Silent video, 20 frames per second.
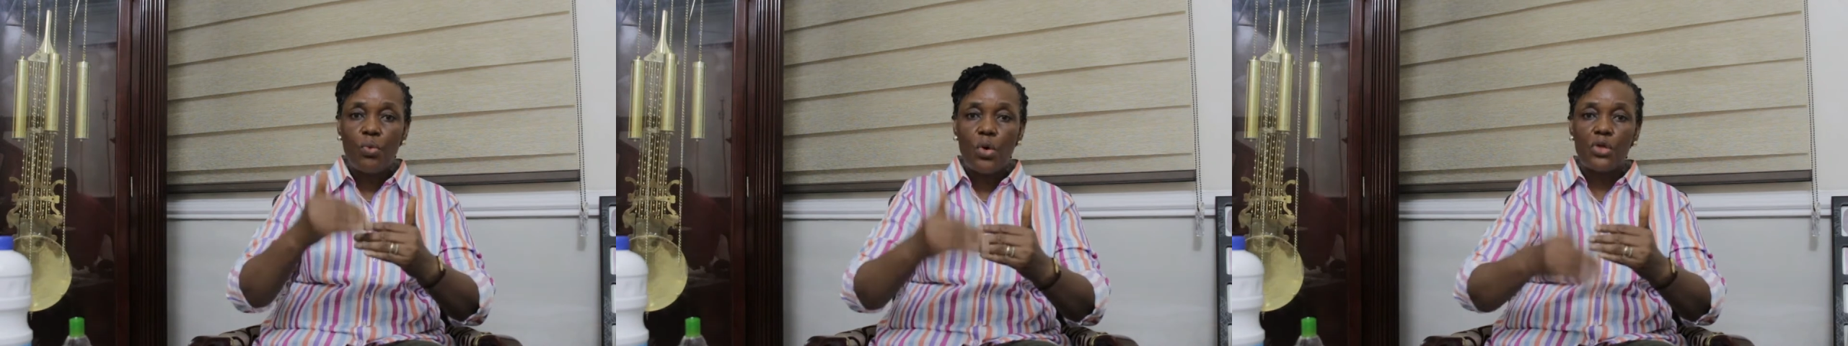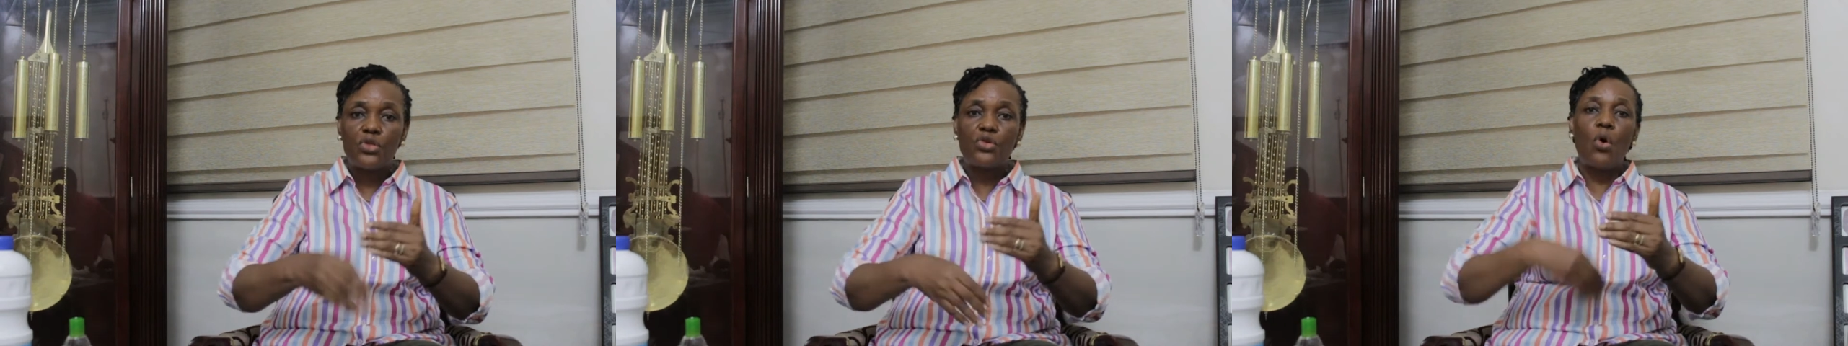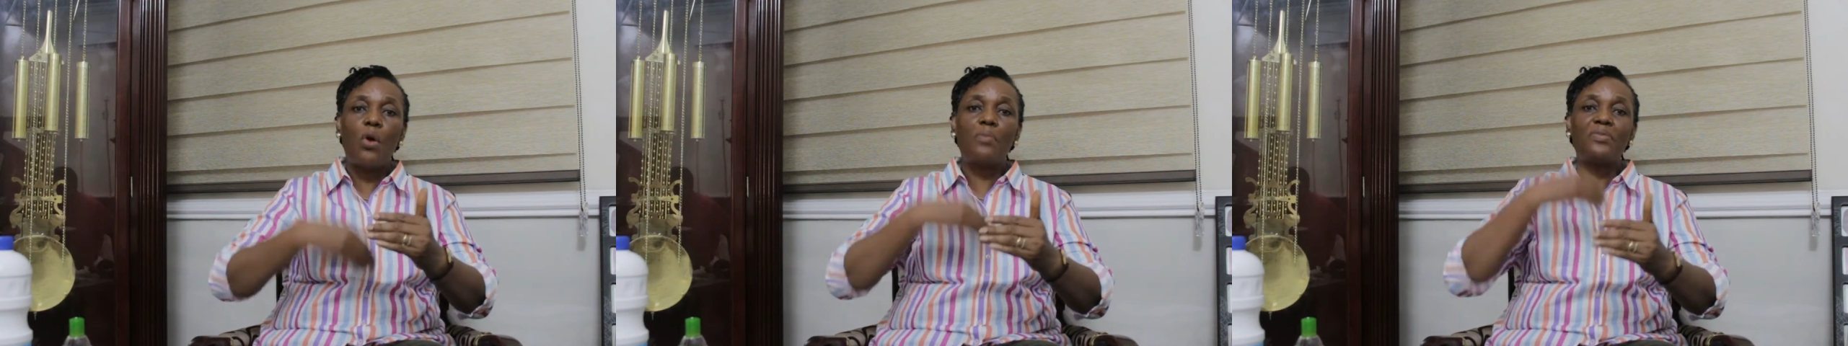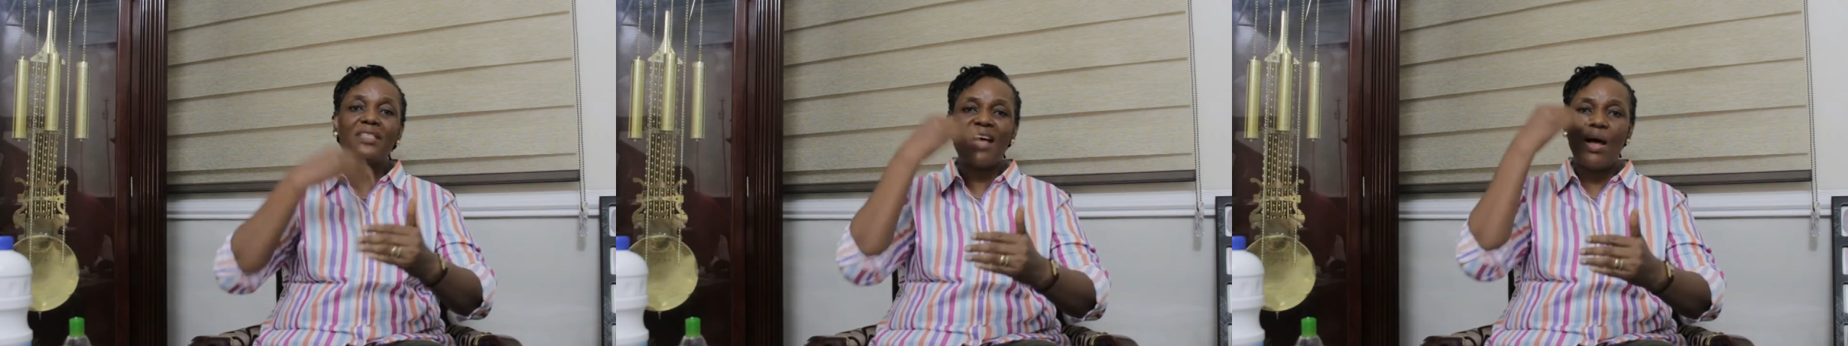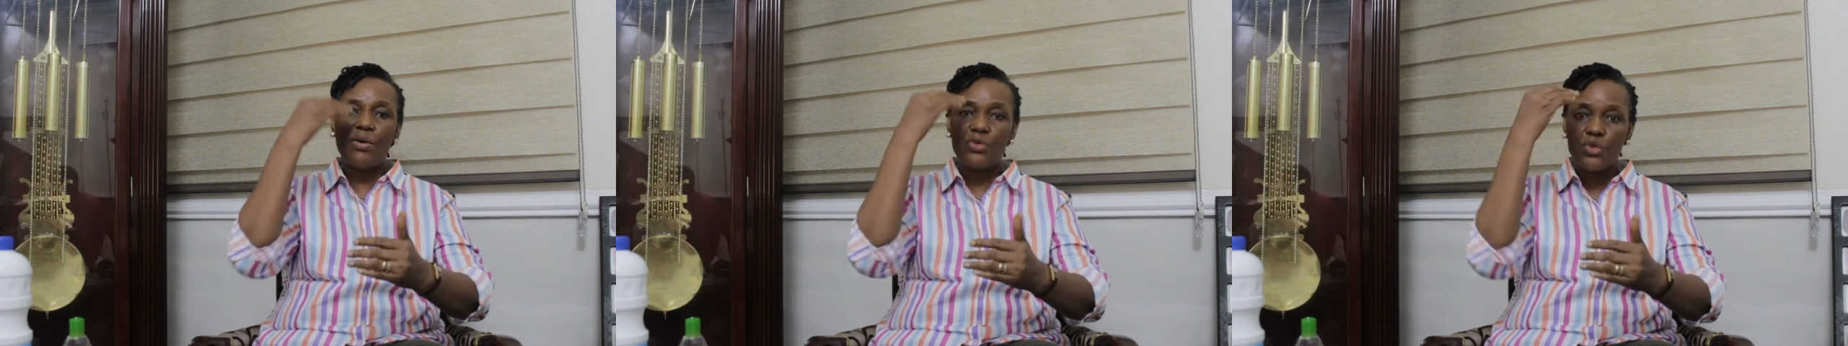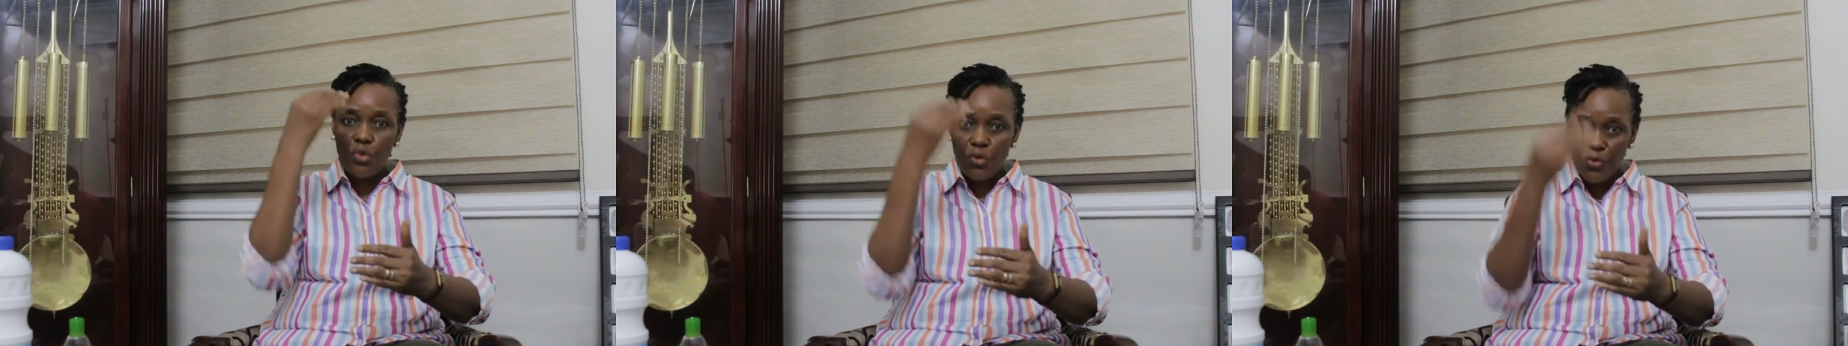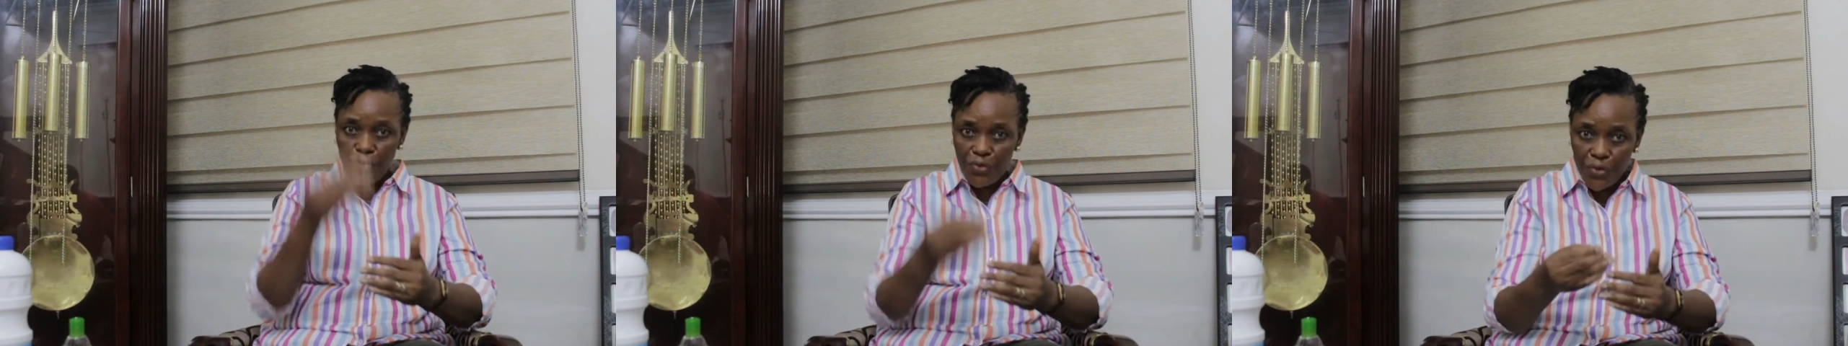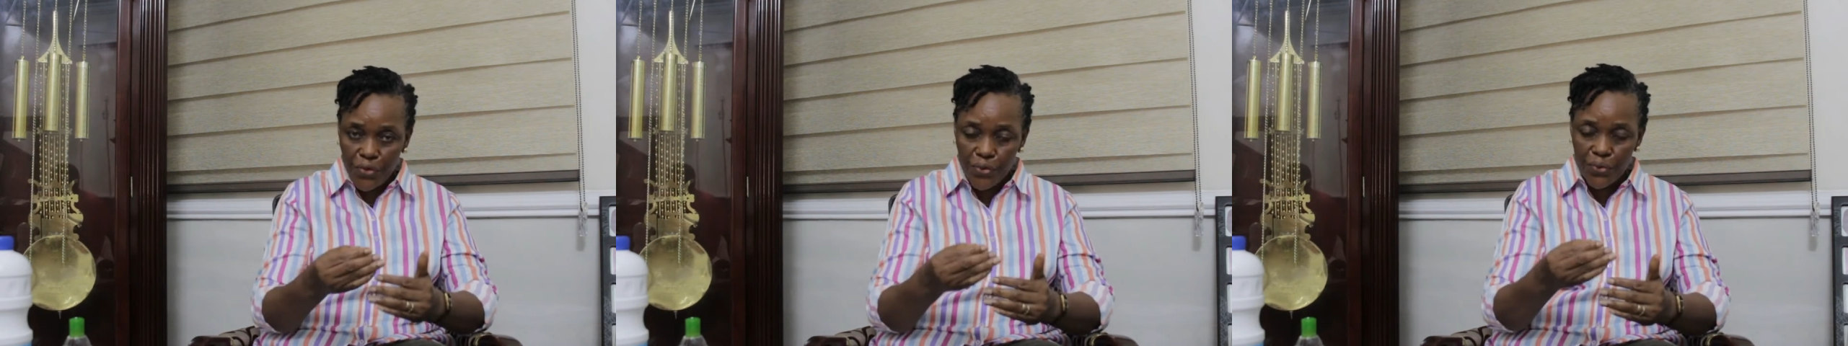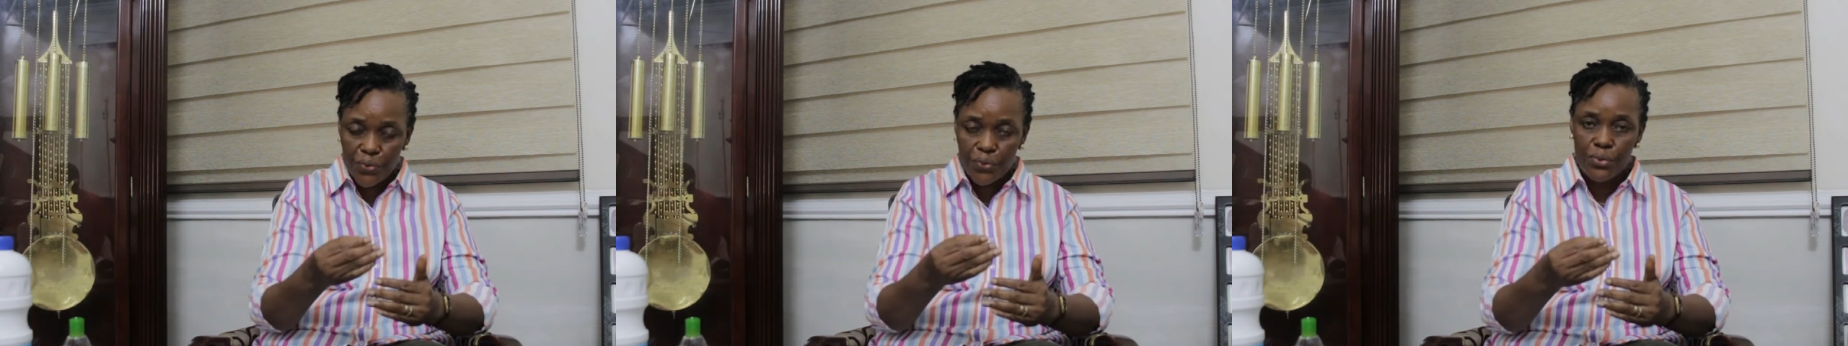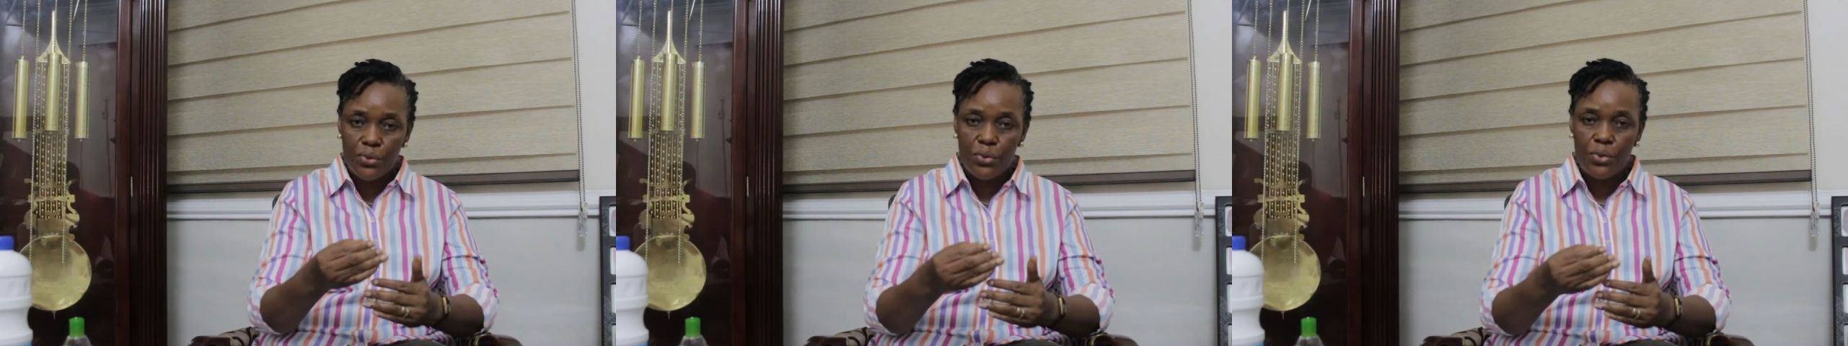what comes out of
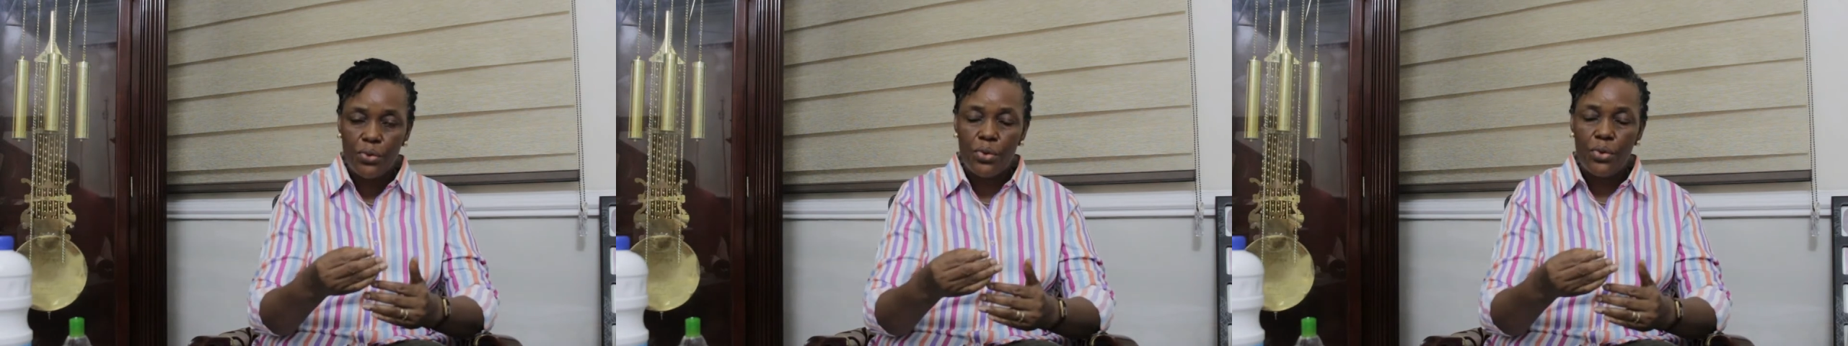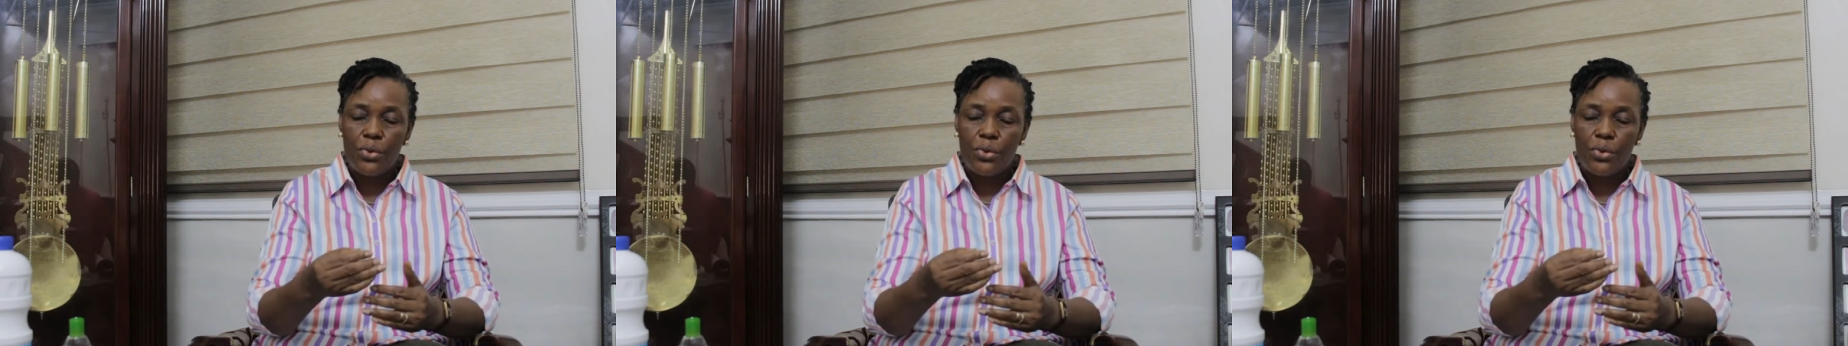you